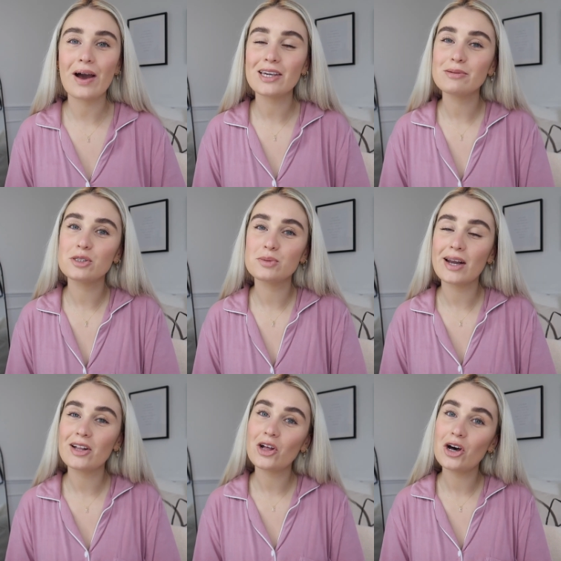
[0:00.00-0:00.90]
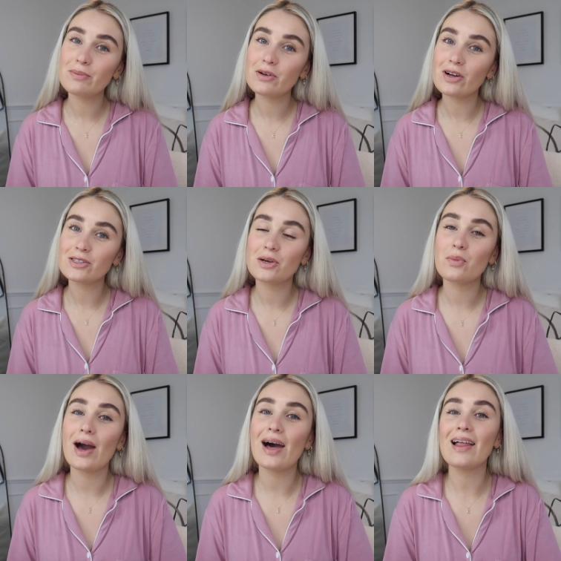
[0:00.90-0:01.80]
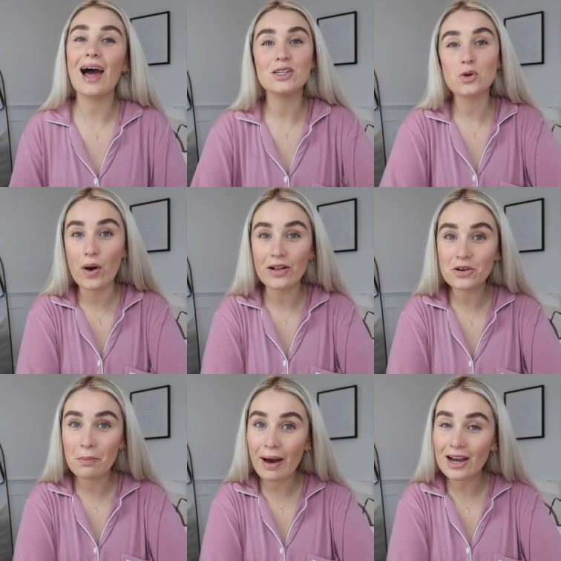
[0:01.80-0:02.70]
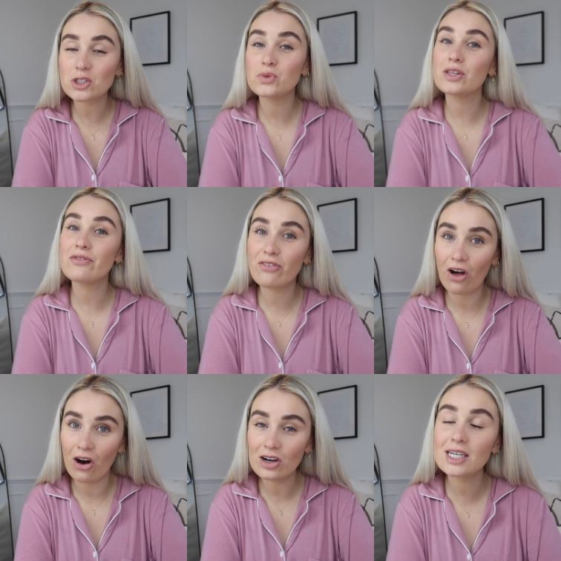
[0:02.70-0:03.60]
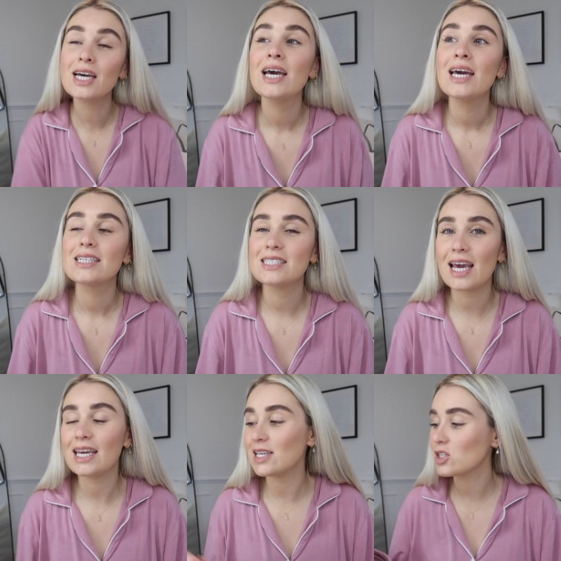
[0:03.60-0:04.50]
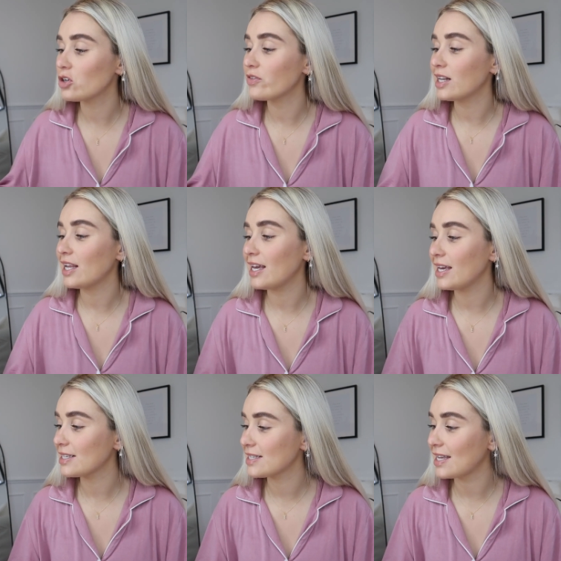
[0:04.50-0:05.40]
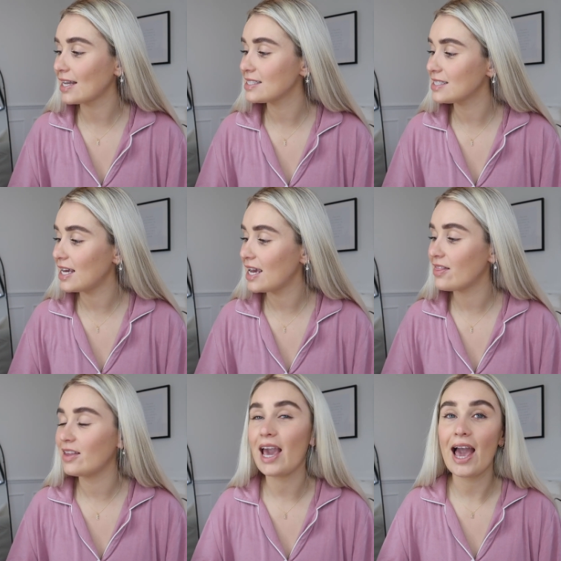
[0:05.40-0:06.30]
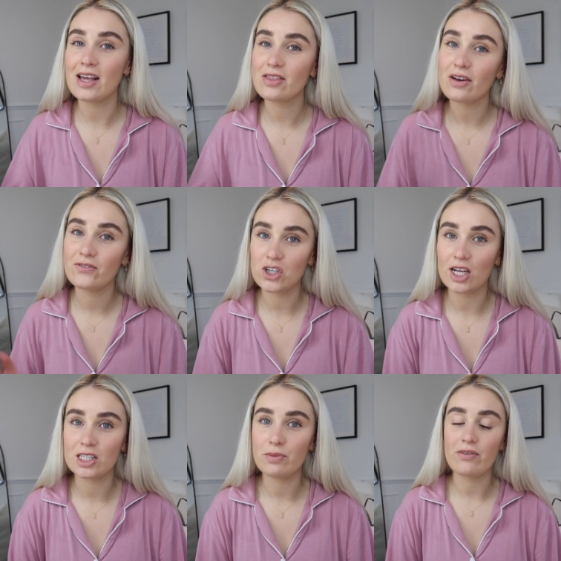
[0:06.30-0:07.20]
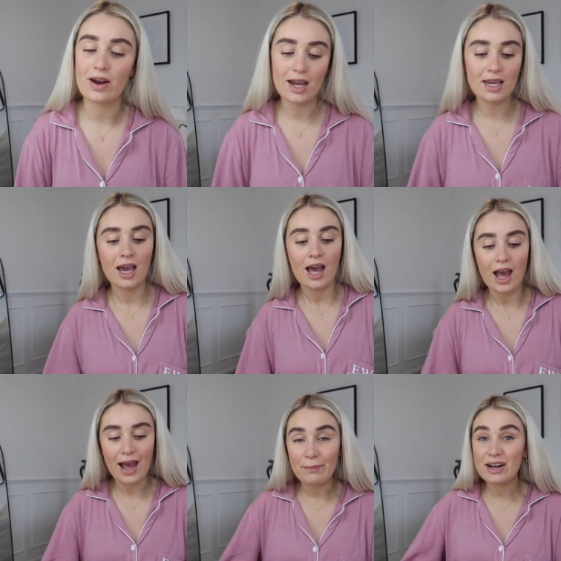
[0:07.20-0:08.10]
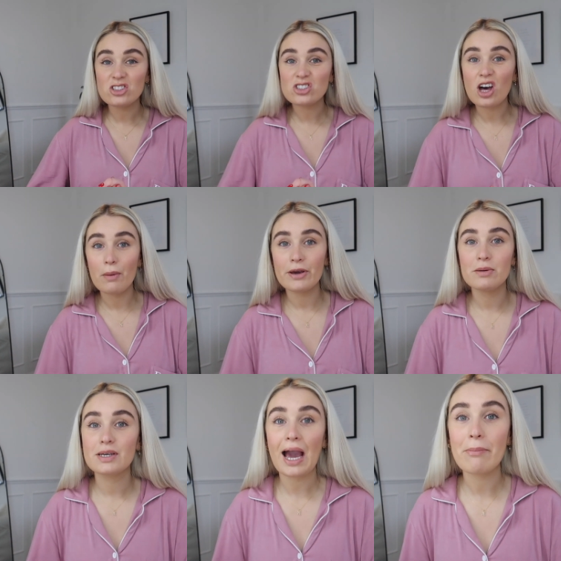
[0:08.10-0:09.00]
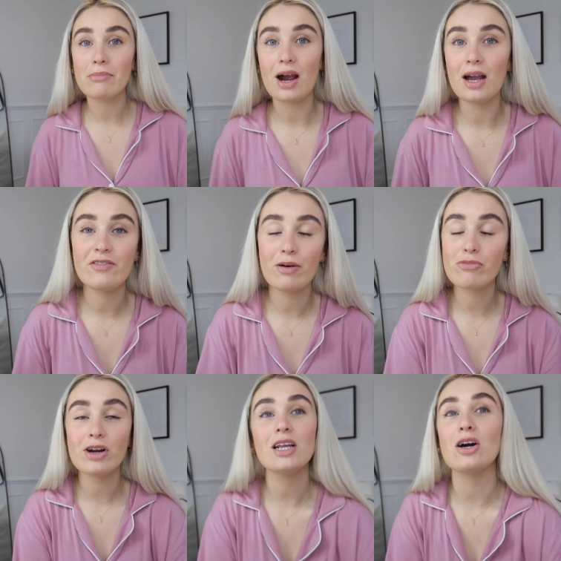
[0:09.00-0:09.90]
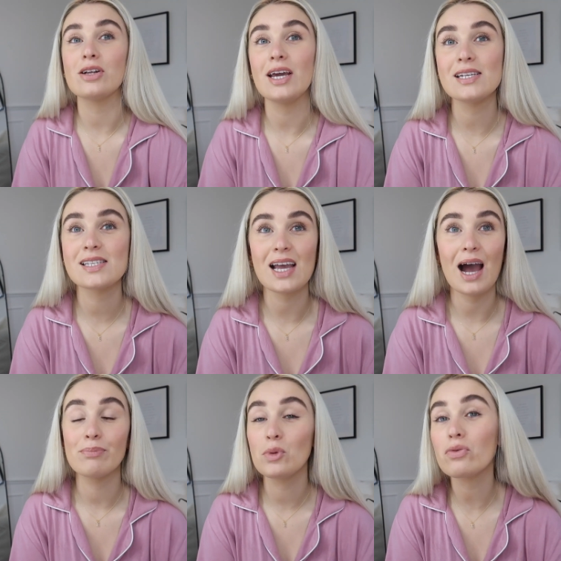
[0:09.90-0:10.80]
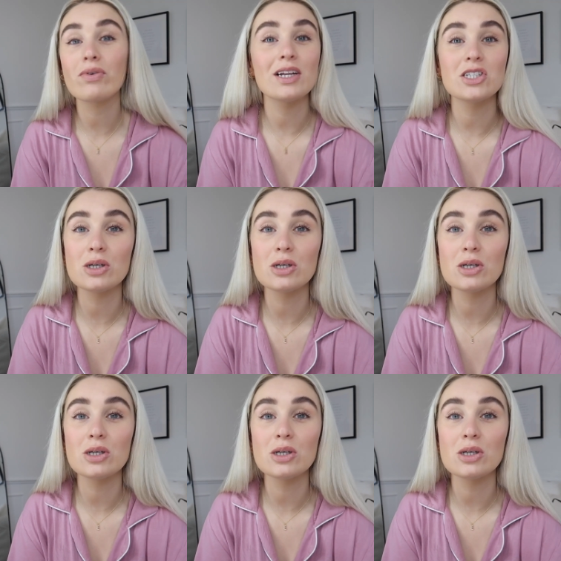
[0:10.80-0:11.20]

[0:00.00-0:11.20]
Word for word: YouTube channel, hope you're all doing well and welcome back to another vlog. Today is currently Saturday the eighth of January um, and I just thought I'd pick up the camera. If I'm really honest, I'm not really